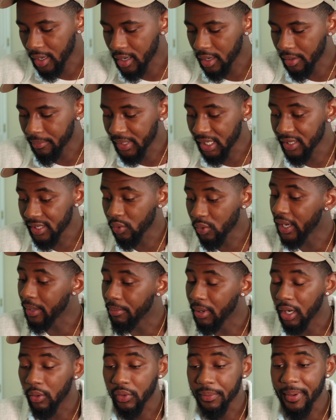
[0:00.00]
either way,
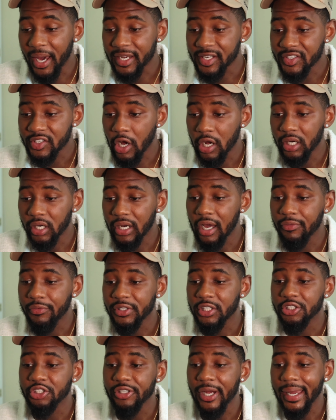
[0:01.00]
bro, we about to start it off with
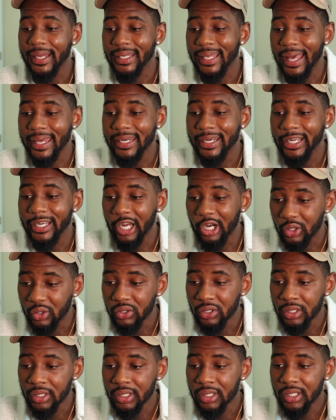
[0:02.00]
the track "Let It Go"
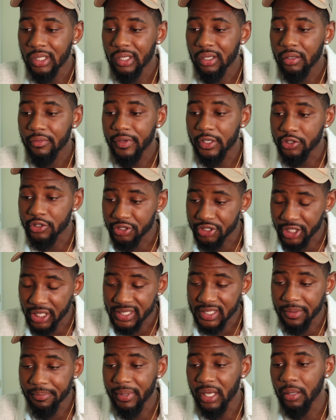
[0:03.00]
featuring
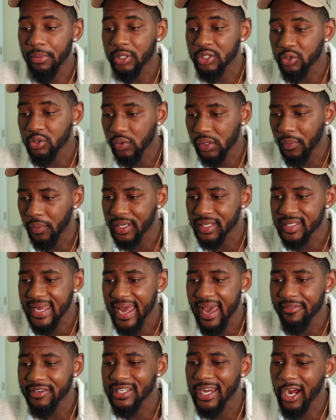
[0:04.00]
Justin Bieber, 21
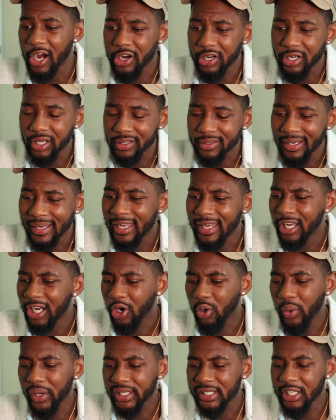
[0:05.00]
Savage. I heard a
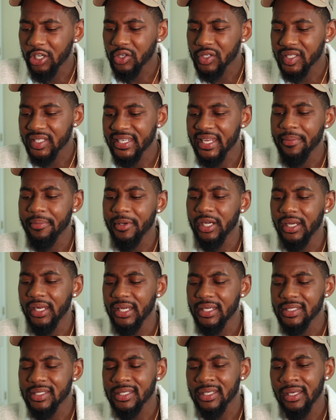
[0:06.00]
quick little snippet of
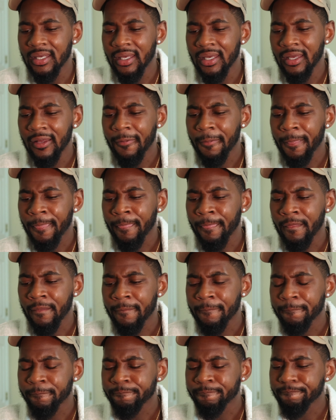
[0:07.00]
this.
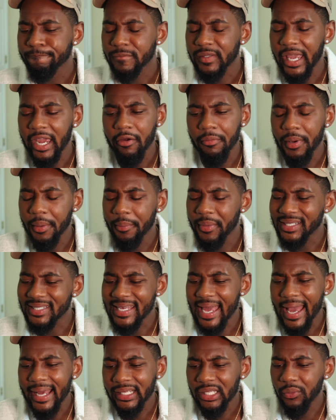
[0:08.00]
Can't remember
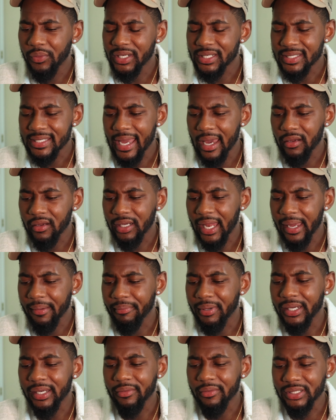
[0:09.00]
exactly what it sounded like,
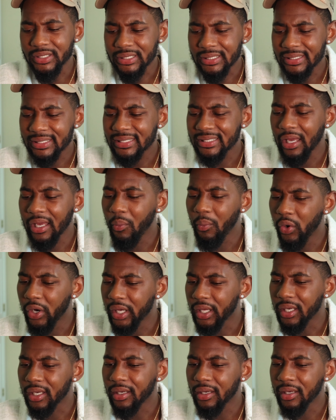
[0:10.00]
but it was
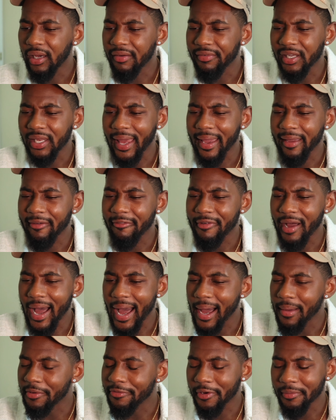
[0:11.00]
somewhat of a like
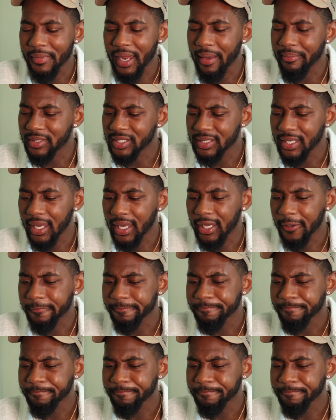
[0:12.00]
vibe, if I'm not mistaken.